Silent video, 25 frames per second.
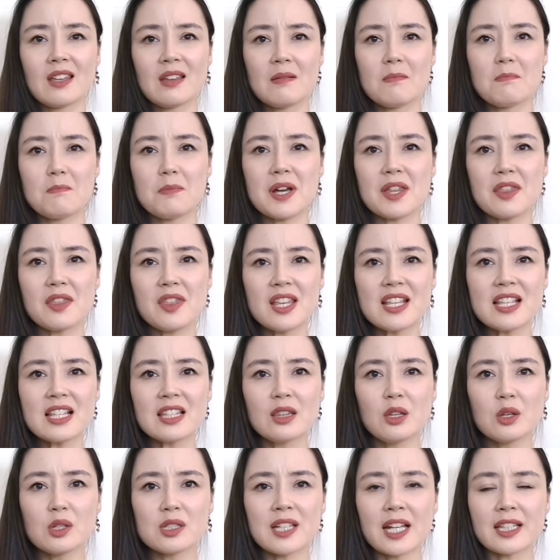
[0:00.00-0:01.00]
But this
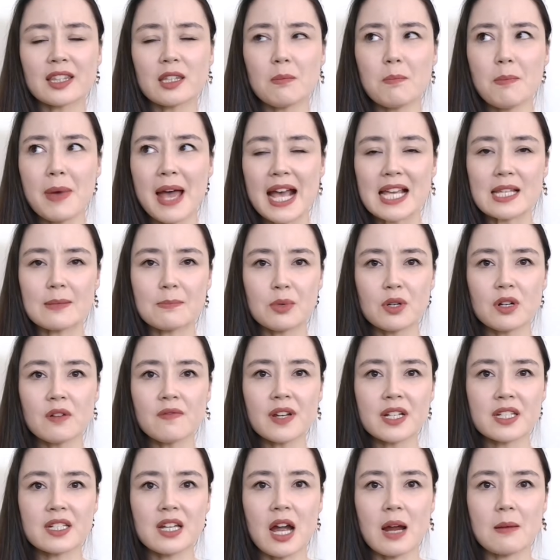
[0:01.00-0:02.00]
looks like the past
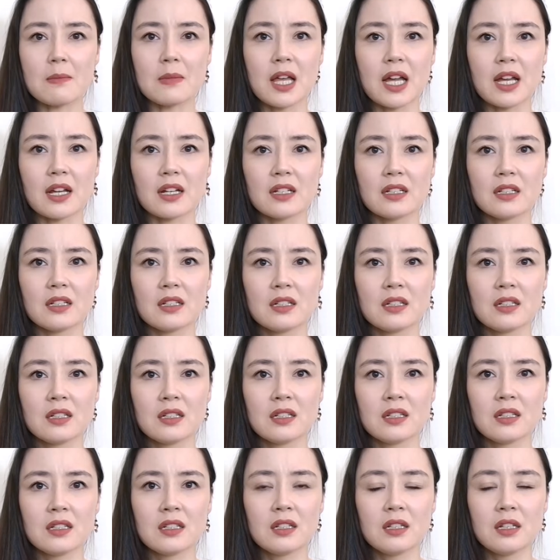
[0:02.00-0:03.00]
perfect timeline.
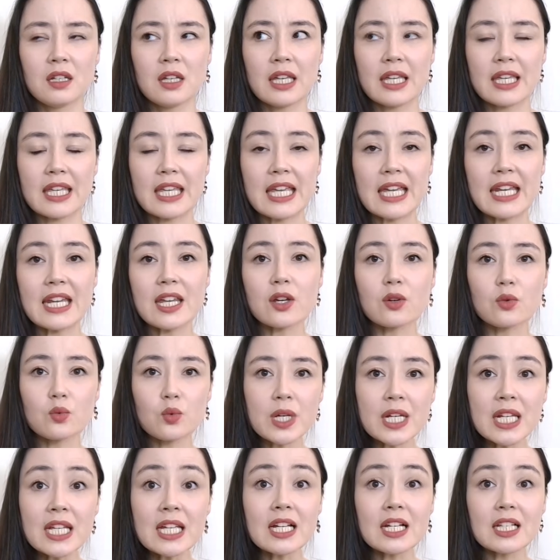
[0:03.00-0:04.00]
Getting
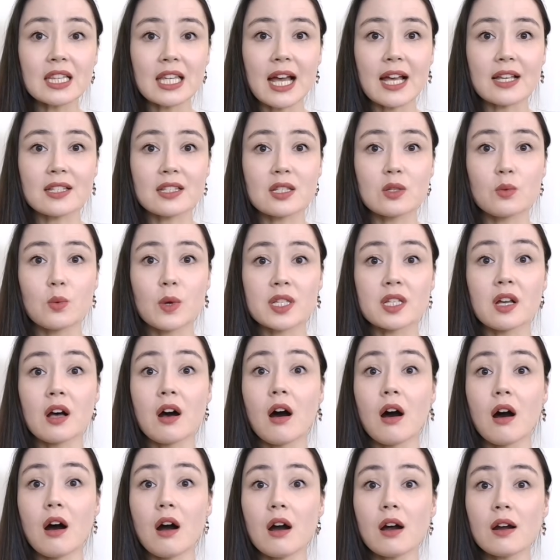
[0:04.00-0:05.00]
reading glasses was
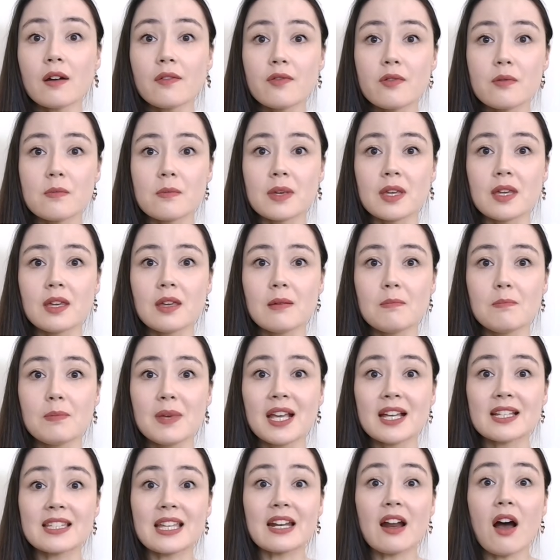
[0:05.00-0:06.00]
hard for me
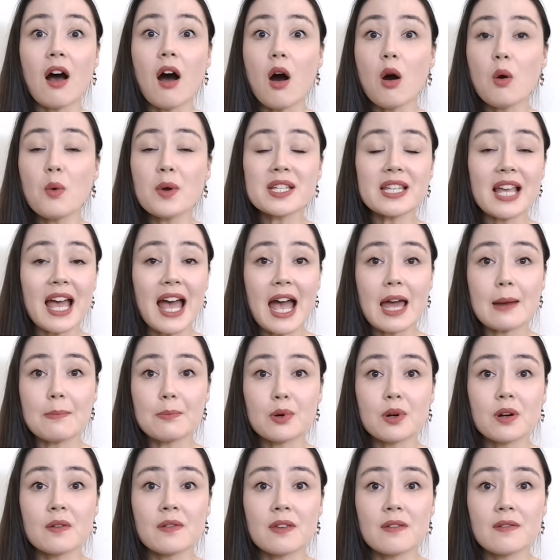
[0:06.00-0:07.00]
because I'd always had
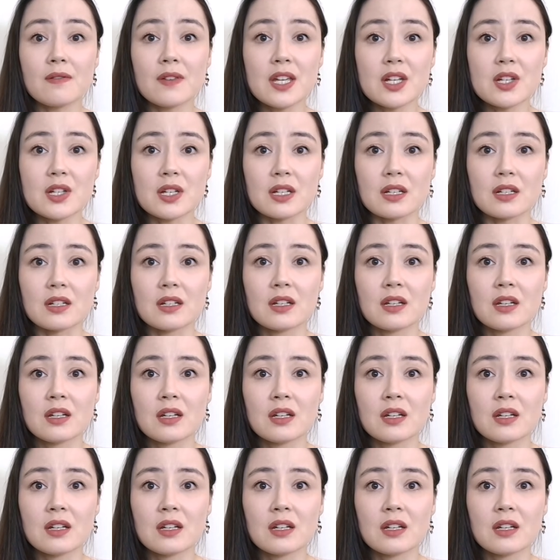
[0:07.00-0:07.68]
perfect vision.